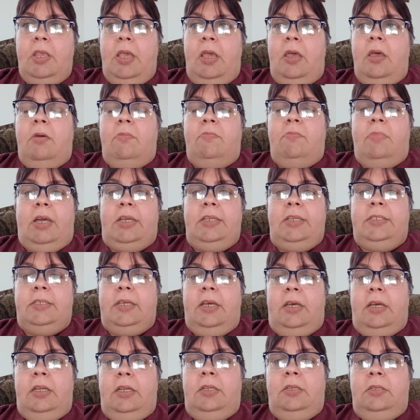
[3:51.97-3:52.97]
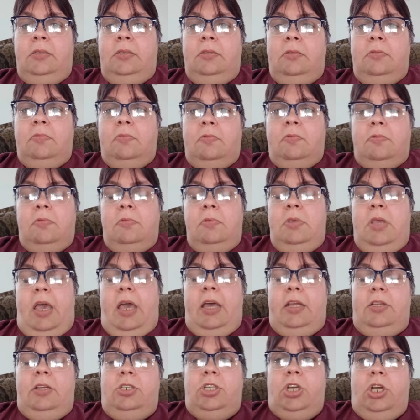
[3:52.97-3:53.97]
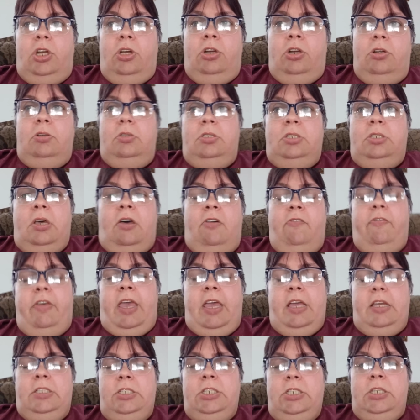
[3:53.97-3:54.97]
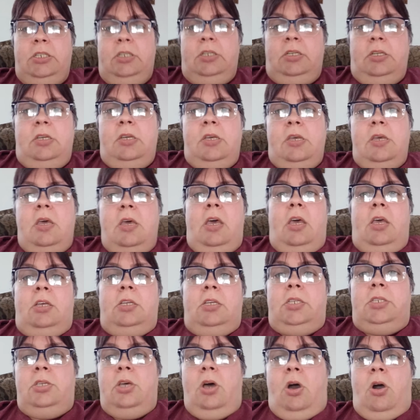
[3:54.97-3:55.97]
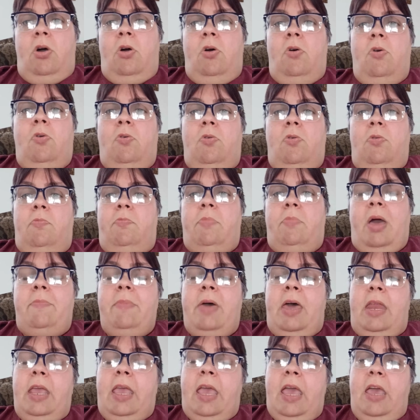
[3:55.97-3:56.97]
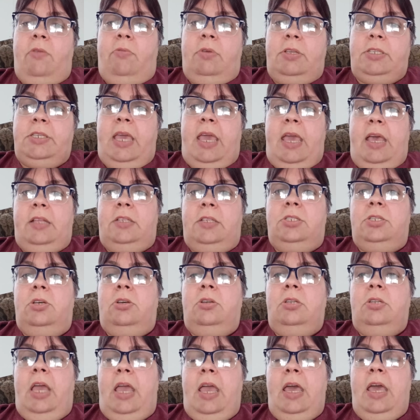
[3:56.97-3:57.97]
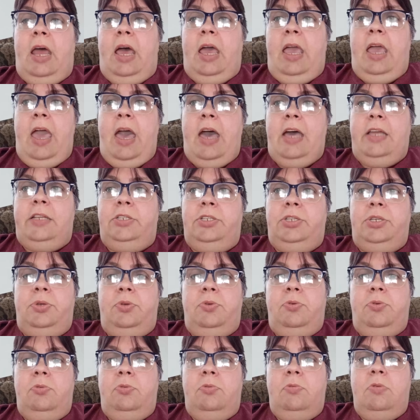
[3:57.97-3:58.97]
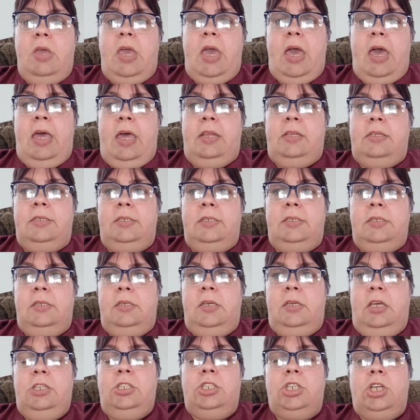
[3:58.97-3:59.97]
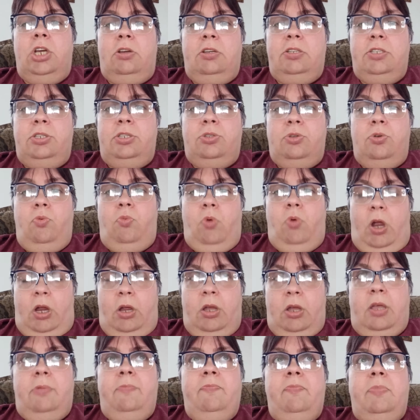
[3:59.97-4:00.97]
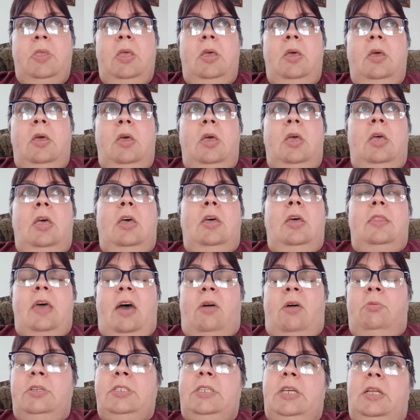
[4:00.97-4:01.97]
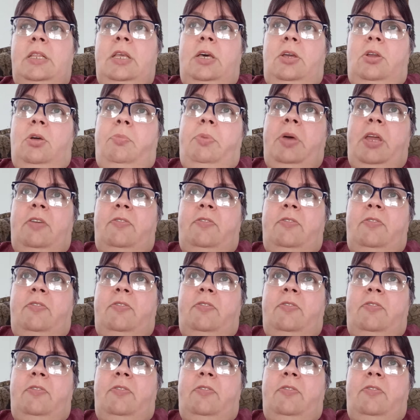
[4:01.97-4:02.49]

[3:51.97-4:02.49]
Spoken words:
my son had turned of age. So my Medicaid was canceled, and I had to get insurance through work. That was a little bit of a